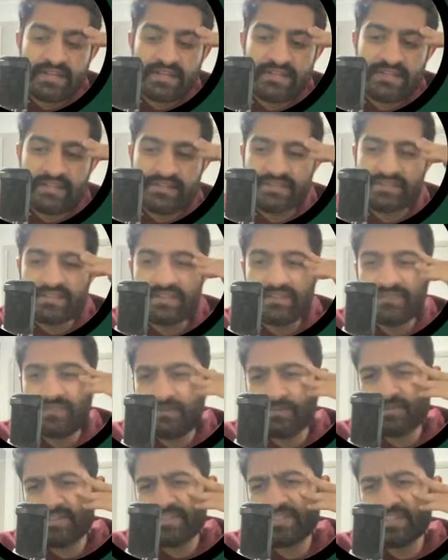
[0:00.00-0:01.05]
Let's see.
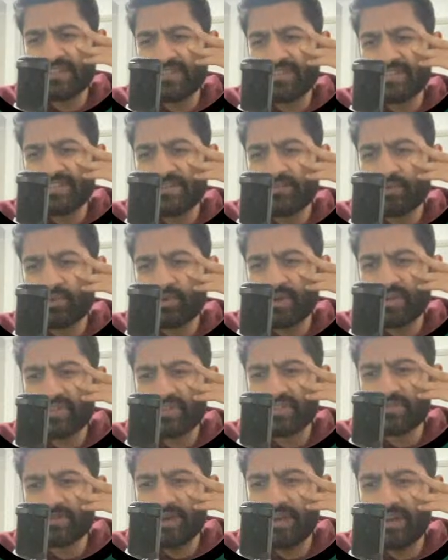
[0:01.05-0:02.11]
I'm just seeing if there's any more
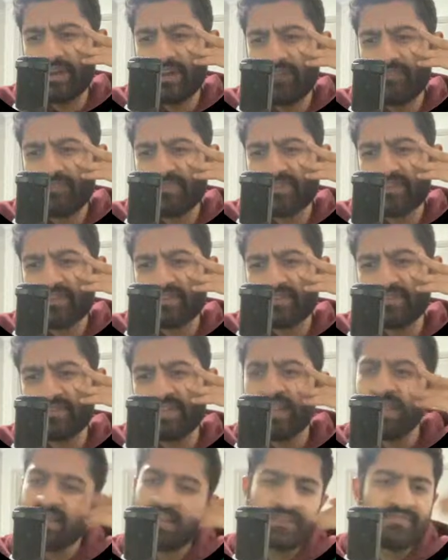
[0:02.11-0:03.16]
questions around.
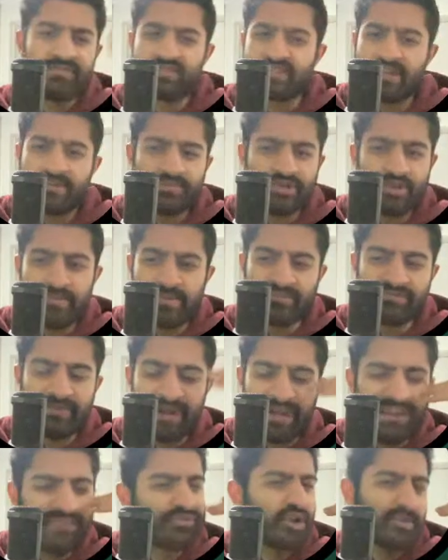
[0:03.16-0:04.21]
Yeah, like for example, people
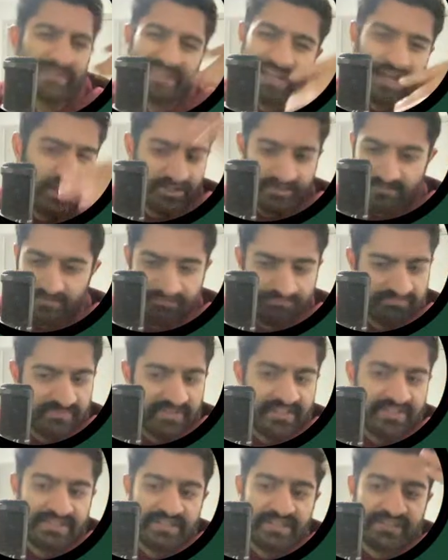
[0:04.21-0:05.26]
might have Toby Couchman.
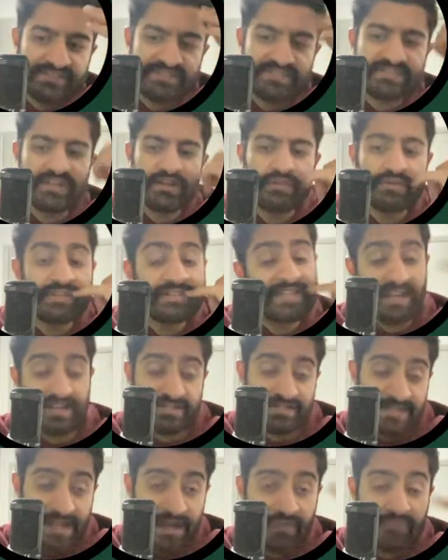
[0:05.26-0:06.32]
He's an easy sell. He's
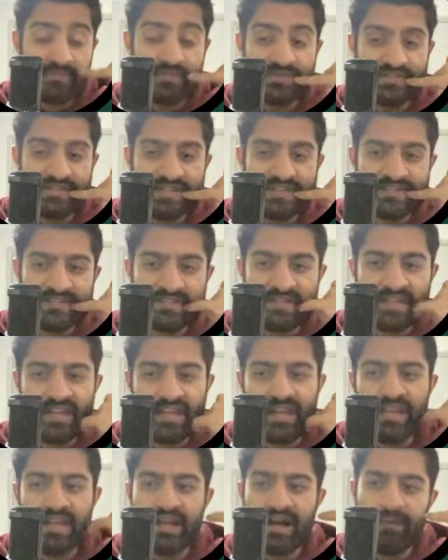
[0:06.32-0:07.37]
actually out for the season.
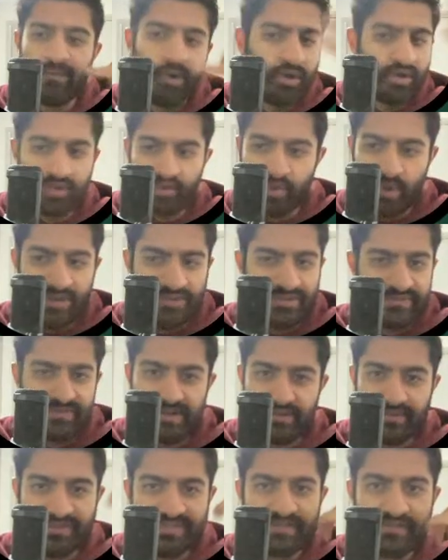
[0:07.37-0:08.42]
Olukwatu, if
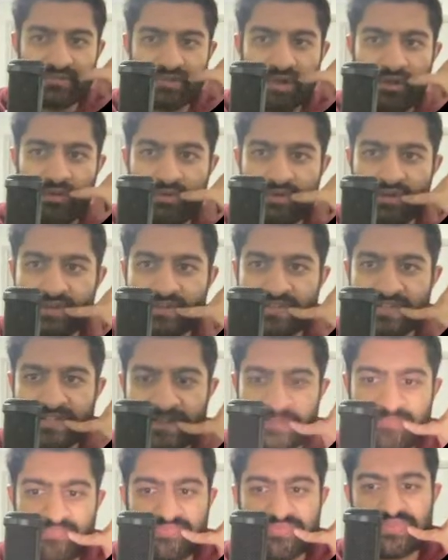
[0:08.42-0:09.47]
anyone's still holding on to
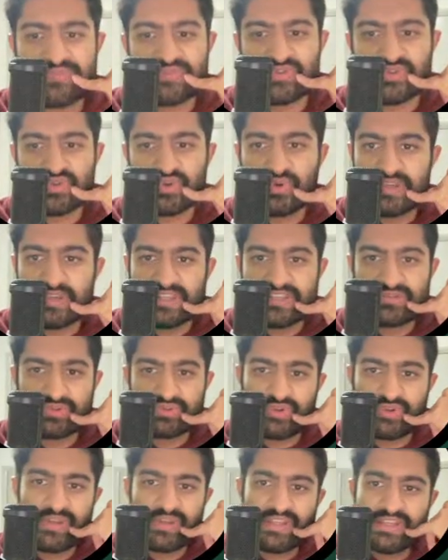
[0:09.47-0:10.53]
him, for sure, he's
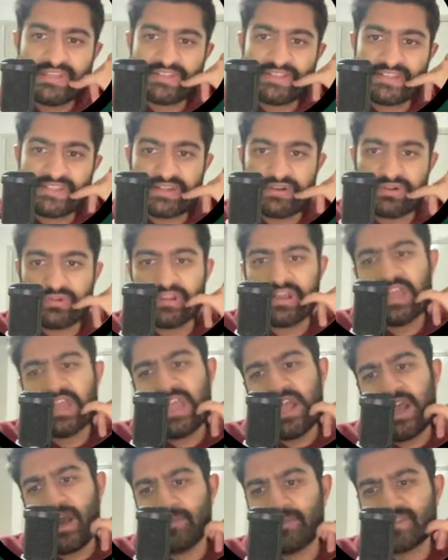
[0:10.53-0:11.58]
also an easy sell.
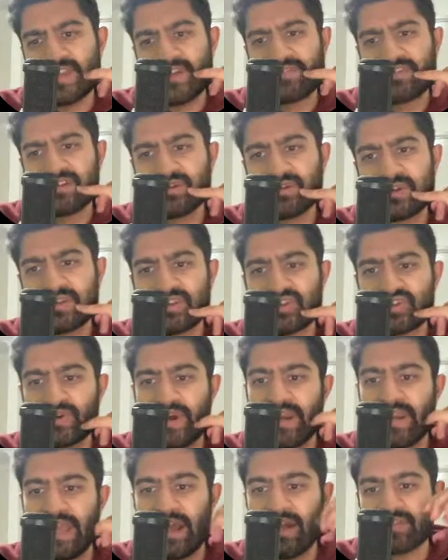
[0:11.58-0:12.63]
I'm just having a look at the
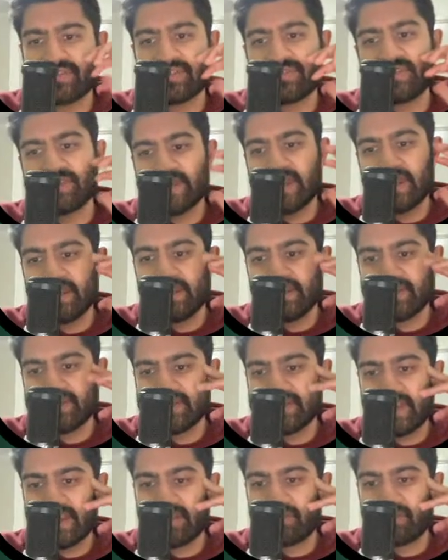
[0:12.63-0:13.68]
trade outs if there's any other
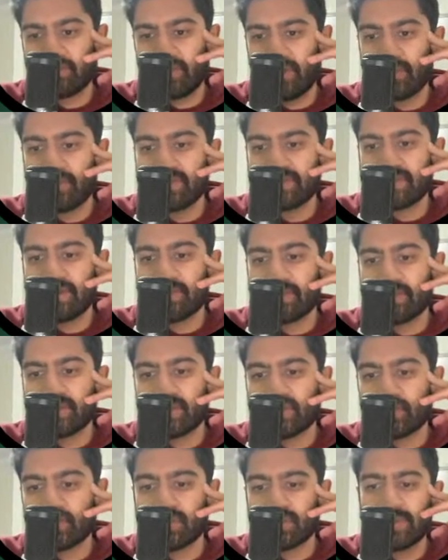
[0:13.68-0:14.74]
second rowers that we
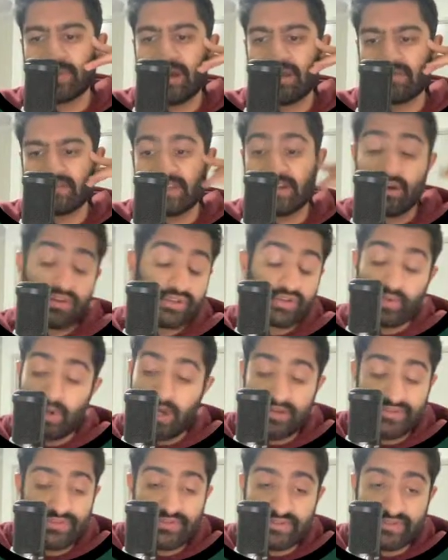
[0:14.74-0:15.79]
can talk about. Yeah,
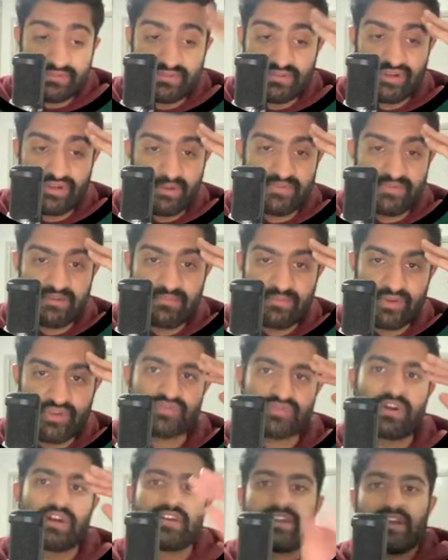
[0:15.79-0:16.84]
Olukwatu's still in the top 10
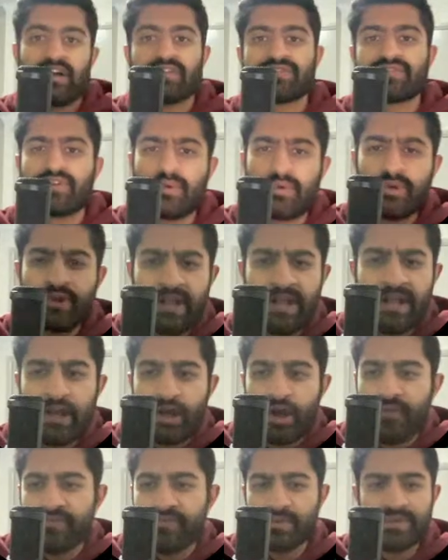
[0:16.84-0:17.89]
most traded out. So
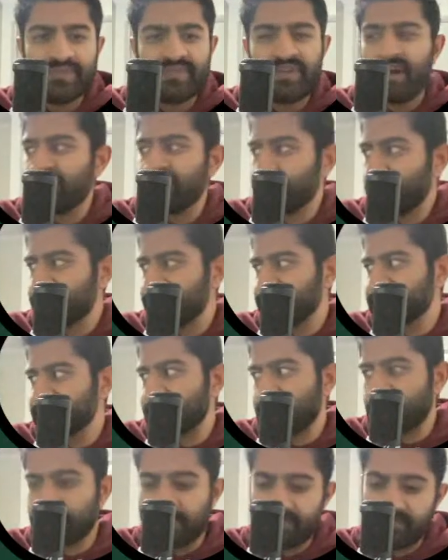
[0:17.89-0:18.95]
hopefully we've covered most of the
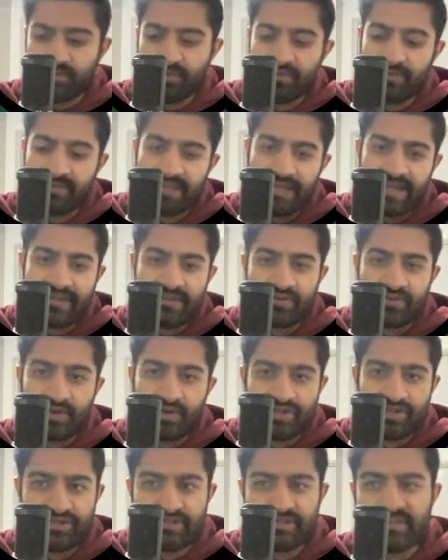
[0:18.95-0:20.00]
second row forward related
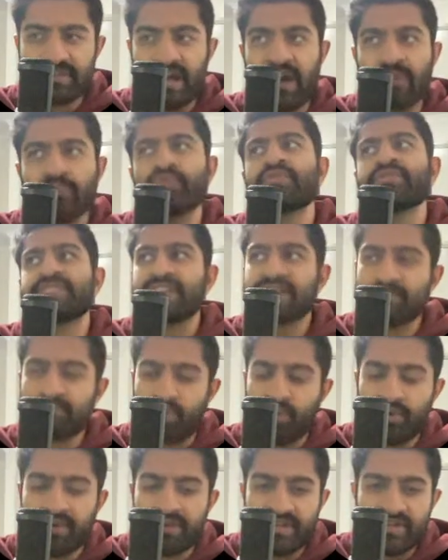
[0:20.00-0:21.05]
questions. We'll dig
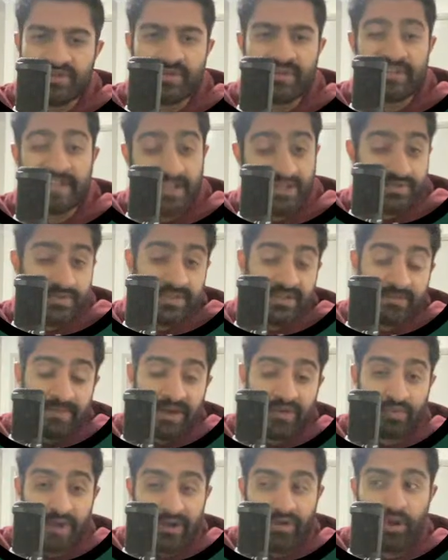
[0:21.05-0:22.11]
more into it next week
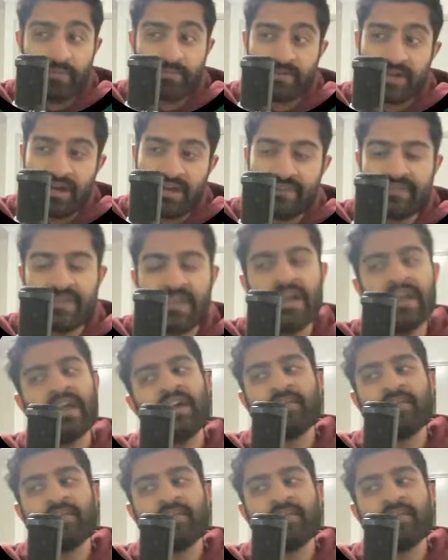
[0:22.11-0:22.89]
about run home guys.